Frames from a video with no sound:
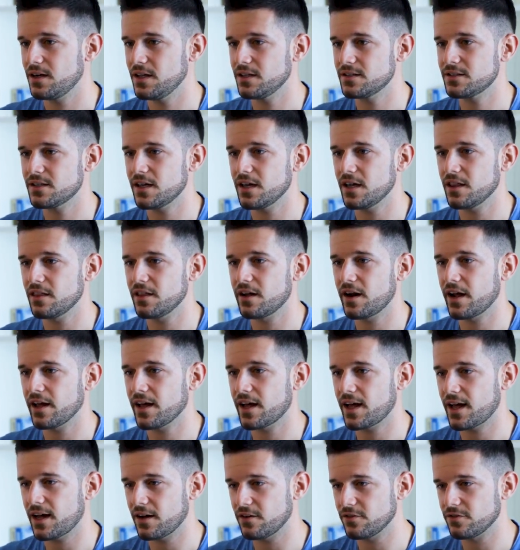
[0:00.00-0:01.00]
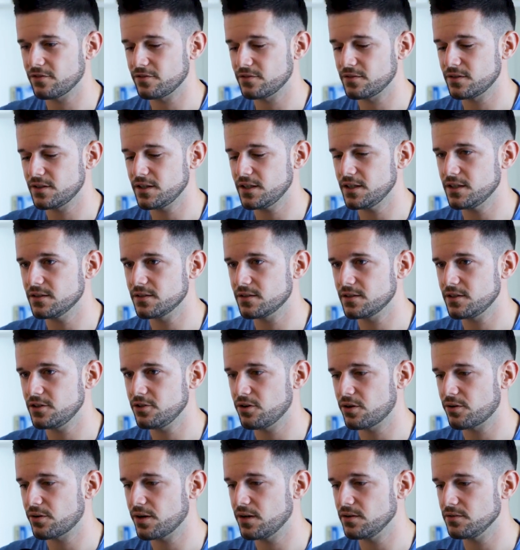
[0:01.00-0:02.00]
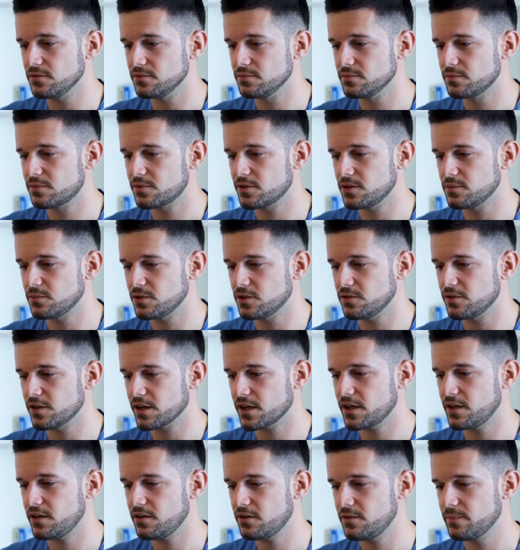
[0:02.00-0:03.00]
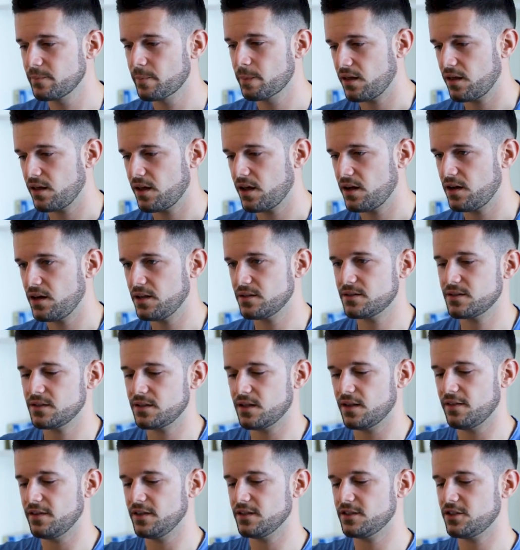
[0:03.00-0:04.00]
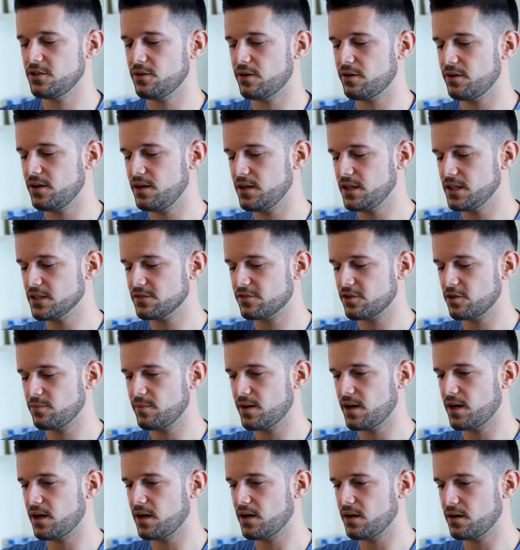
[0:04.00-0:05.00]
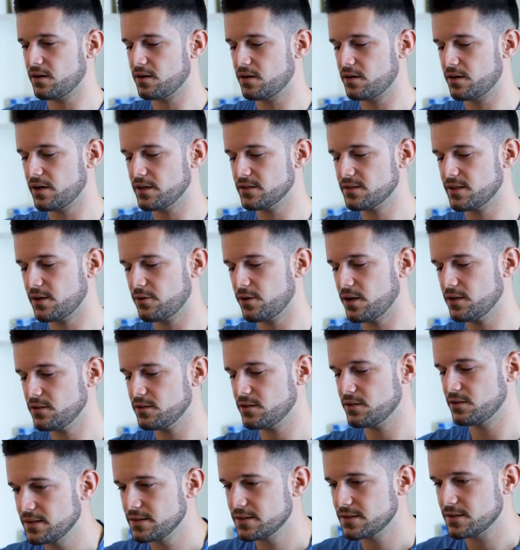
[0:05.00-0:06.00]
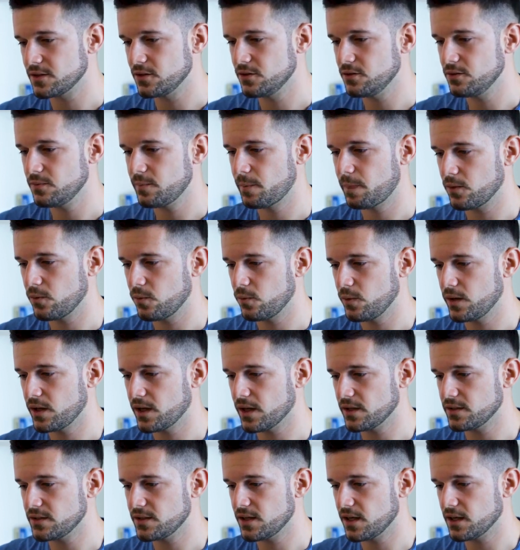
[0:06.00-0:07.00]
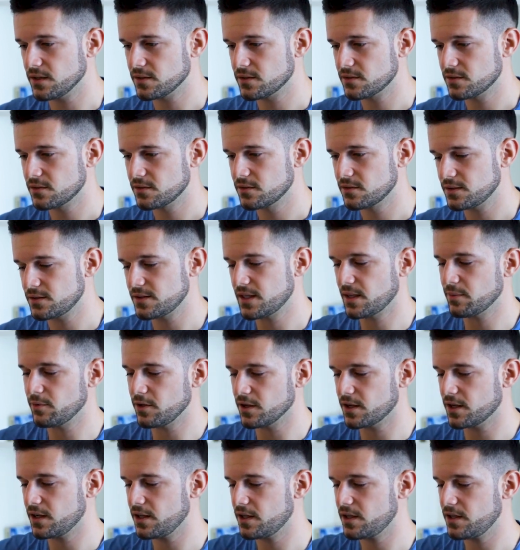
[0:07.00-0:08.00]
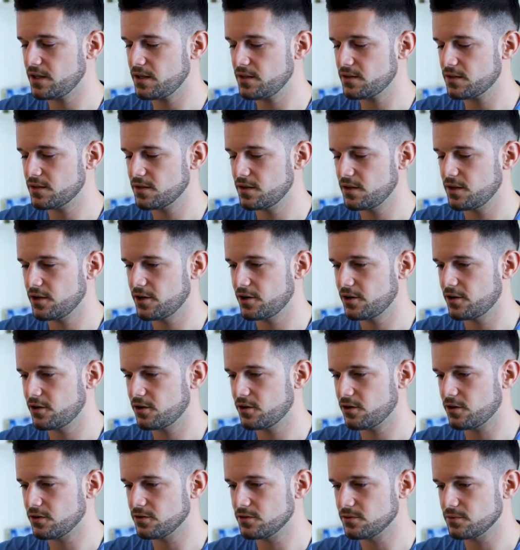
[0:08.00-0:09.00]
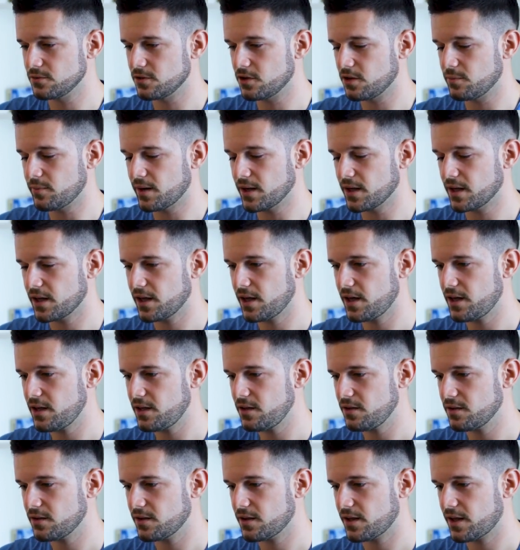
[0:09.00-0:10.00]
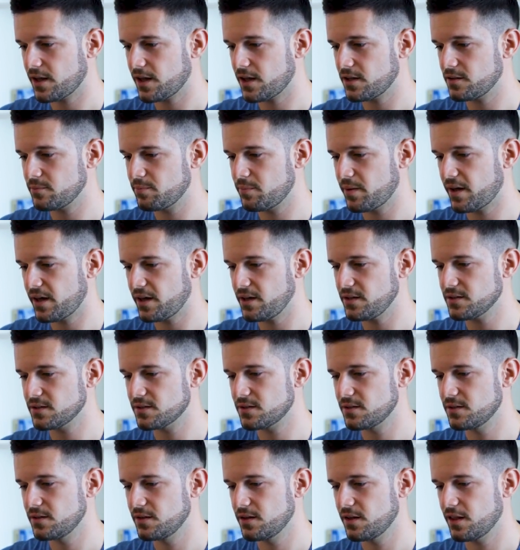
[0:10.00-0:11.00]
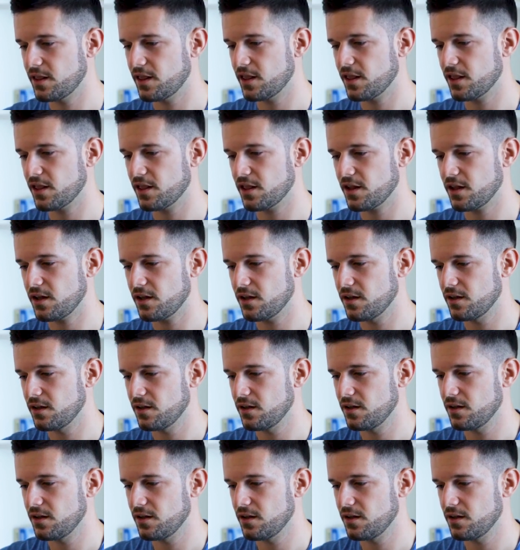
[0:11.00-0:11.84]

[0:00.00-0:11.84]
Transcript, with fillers: let's say that I have this URL from over here. And let's say that this URL is from a restaurant. So we can just double click it, con Command K and paste the